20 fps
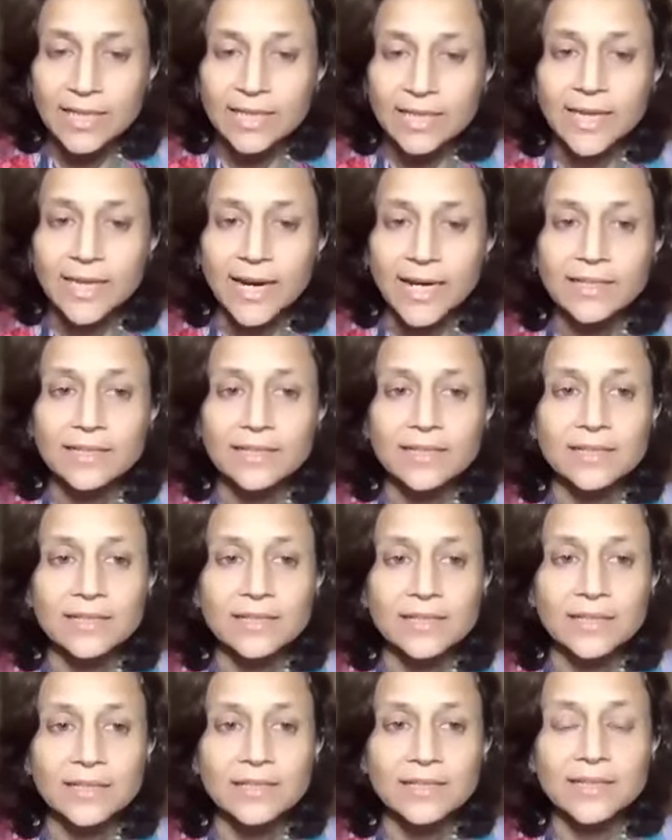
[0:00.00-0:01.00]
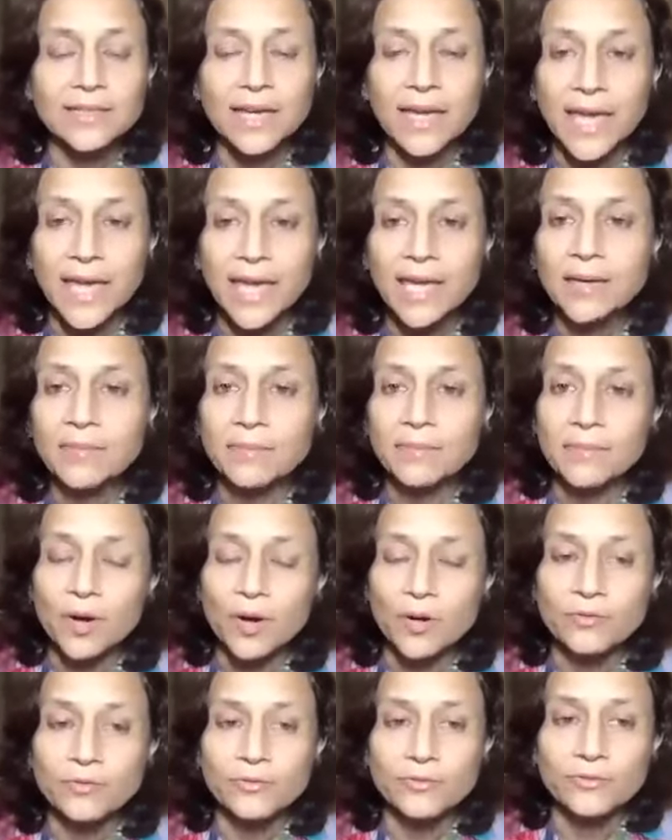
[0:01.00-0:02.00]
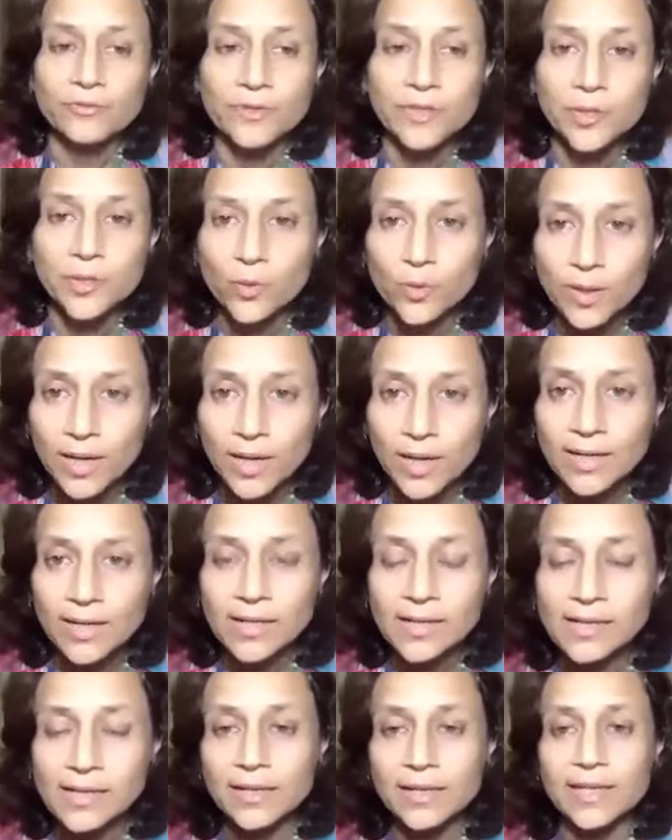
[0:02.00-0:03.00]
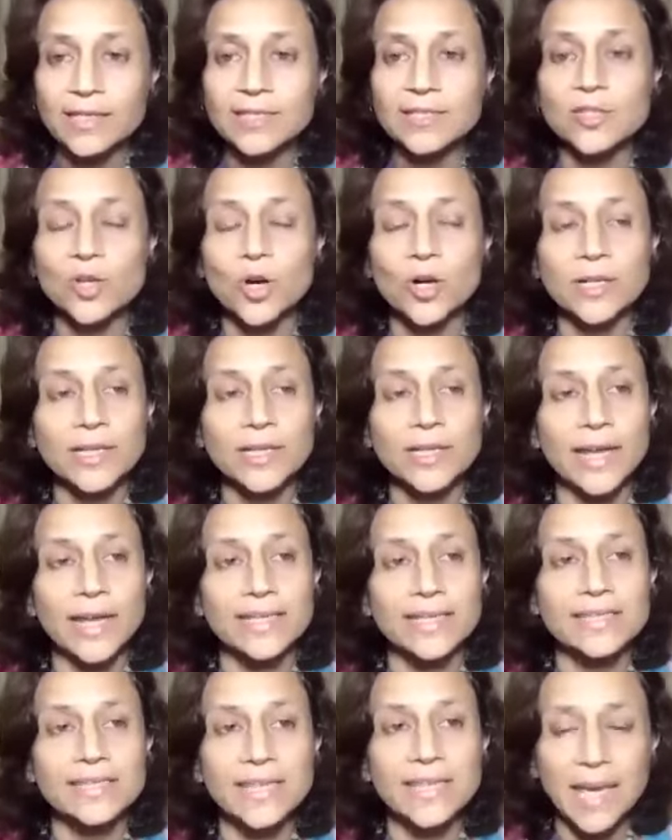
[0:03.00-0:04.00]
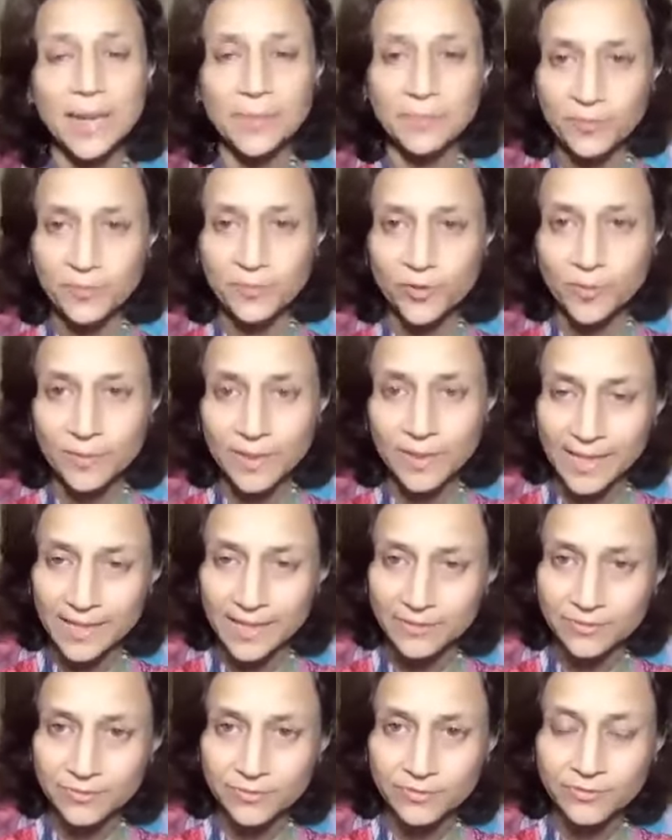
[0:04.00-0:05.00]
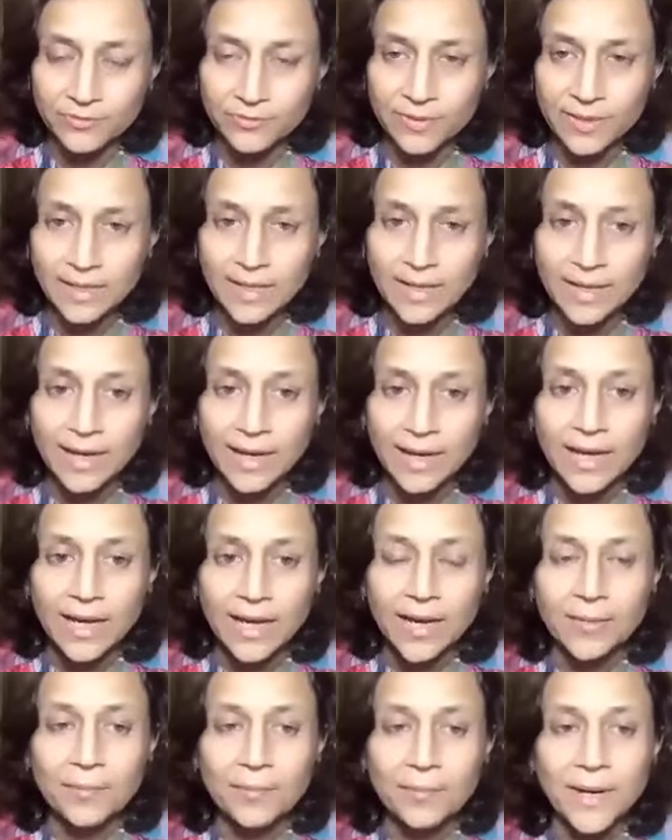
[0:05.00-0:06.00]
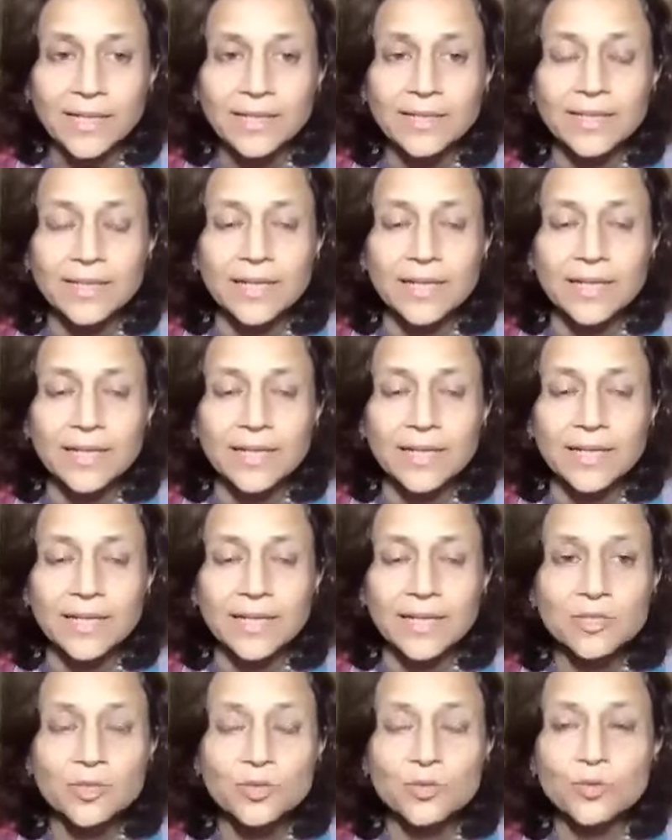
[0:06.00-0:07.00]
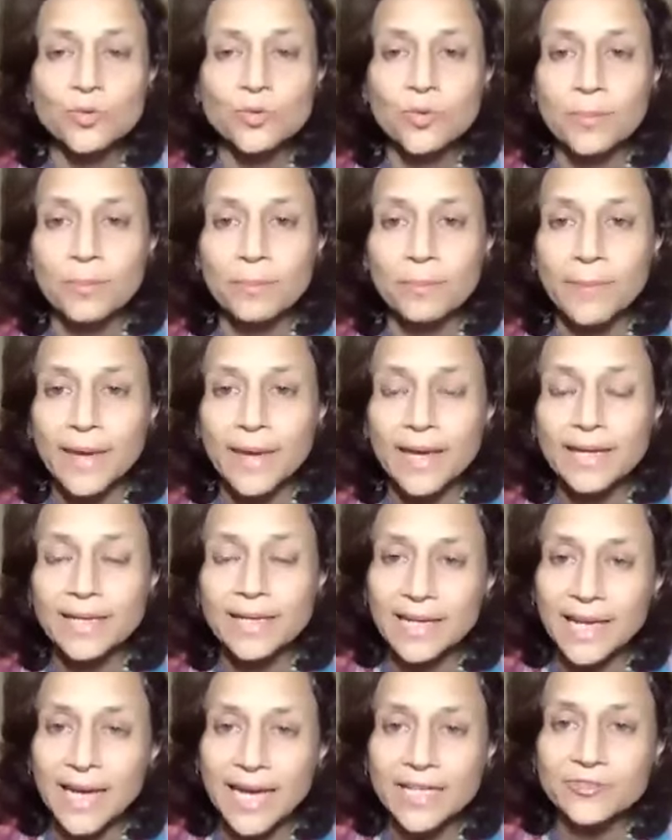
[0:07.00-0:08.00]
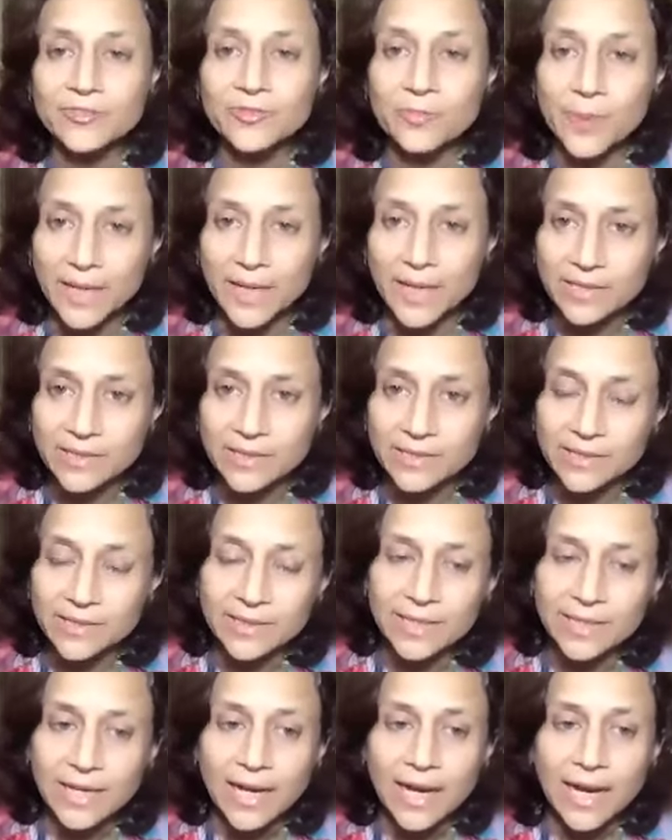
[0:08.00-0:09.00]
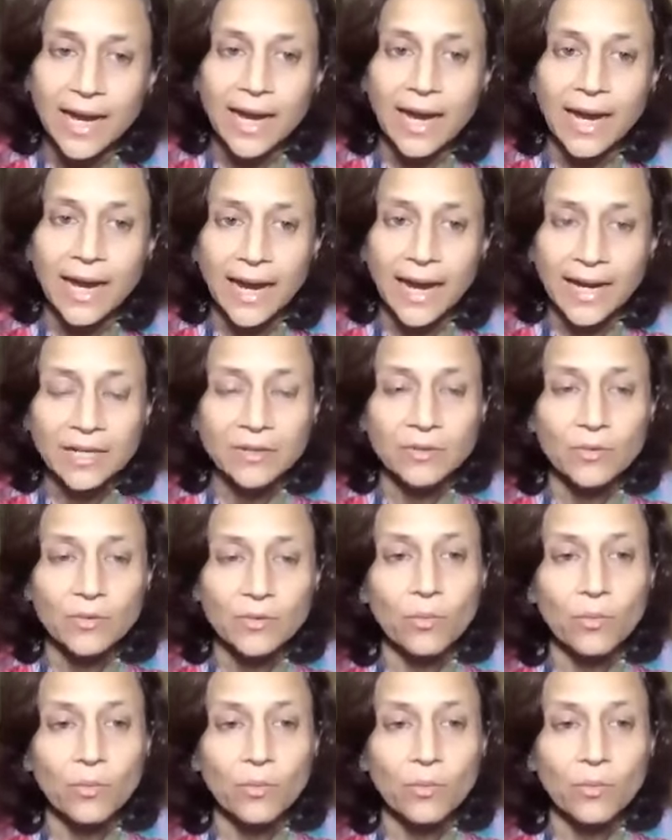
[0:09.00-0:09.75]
that the aim of yoga is not an escape from life, but it is to make life better. And